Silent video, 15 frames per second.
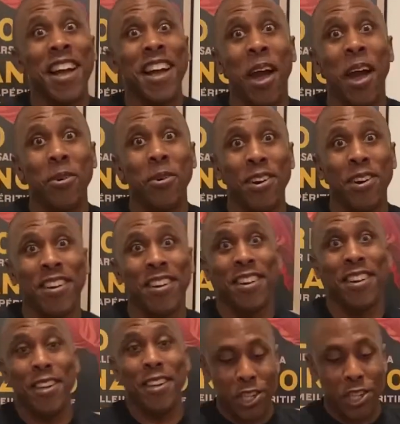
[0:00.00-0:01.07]
our
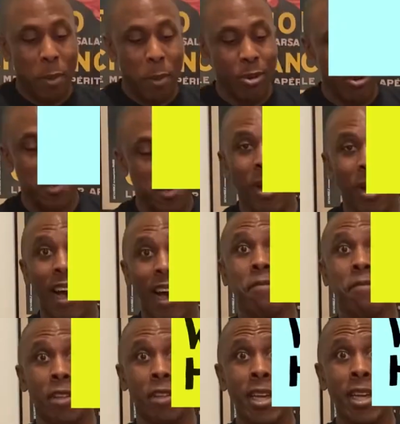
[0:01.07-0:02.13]
shepherd's pie
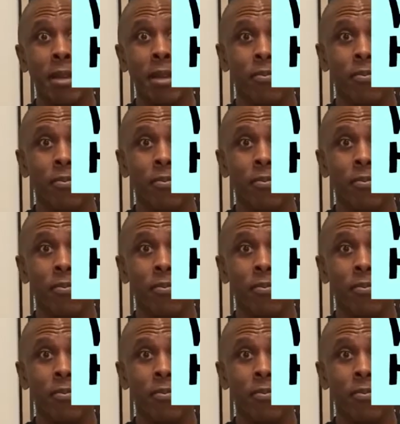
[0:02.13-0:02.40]
filling.